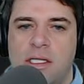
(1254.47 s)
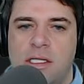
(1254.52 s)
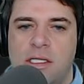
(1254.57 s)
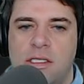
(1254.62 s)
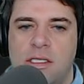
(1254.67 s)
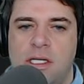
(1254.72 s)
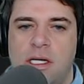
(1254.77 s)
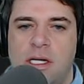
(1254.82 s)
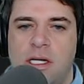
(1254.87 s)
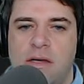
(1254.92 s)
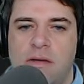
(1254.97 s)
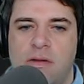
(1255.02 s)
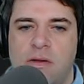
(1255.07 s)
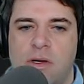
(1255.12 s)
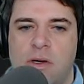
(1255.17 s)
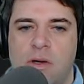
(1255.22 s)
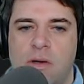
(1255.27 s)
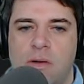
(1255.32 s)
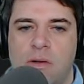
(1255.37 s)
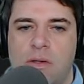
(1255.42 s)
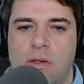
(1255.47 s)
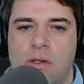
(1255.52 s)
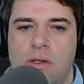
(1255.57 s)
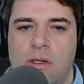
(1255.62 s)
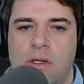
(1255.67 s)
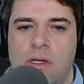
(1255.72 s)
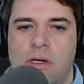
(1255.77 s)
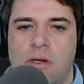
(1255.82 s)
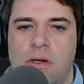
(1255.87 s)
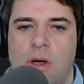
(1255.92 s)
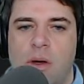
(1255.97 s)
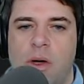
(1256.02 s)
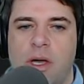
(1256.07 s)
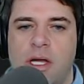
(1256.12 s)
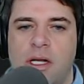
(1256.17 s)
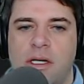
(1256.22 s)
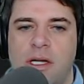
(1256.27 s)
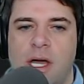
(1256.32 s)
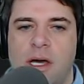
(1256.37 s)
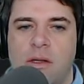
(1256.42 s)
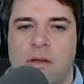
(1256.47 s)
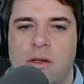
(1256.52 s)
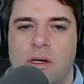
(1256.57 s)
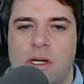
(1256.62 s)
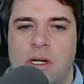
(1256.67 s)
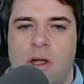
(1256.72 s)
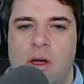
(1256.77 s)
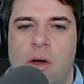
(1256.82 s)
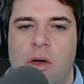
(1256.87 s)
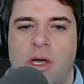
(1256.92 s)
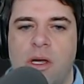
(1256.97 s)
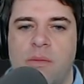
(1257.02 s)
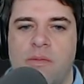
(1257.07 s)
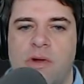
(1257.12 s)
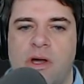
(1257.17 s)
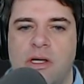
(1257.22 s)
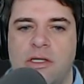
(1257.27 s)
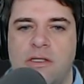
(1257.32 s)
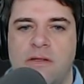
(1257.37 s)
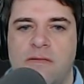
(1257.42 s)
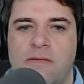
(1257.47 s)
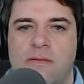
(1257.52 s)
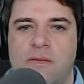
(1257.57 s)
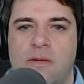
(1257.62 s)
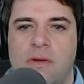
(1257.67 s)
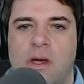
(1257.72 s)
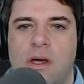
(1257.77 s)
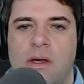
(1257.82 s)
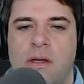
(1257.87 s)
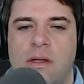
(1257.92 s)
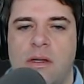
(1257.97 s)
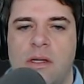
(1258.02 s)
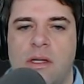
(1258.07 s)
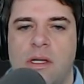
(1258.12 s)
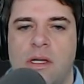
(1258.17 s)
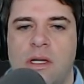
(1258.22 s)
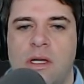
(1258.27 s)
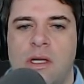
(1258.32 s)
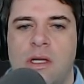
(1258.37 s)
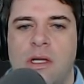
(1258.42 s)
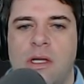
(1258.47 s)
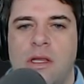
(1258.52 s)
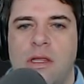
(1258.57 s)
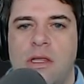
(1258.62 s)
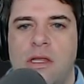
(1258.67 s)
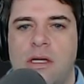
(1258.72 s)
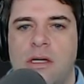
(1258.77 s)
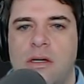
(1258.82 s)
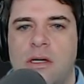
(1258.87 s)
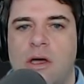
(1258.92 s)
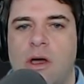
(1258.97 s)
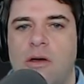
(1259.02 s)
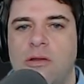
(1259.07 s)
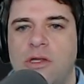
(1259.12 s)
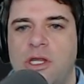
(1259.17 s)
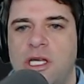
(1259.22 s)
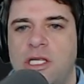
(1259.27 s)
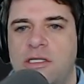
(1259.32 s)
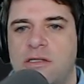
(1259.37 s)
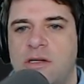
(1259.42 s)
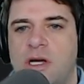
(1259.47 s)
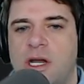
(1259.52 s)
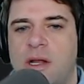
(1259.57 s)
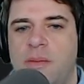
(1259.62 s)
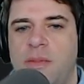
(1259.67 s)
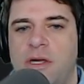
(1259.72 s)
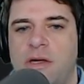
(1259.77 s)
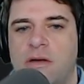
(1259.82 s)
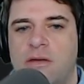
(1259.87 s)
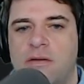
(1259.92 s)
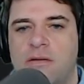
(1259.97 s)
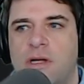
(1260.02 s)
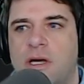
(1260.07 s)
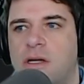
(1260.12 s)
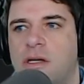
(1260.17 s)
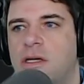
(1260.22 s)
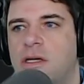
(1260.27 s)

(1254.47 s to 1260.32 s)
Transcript: to see any of the code. Oh, I can download it. Oh, I can browse the code links are not up here, they're down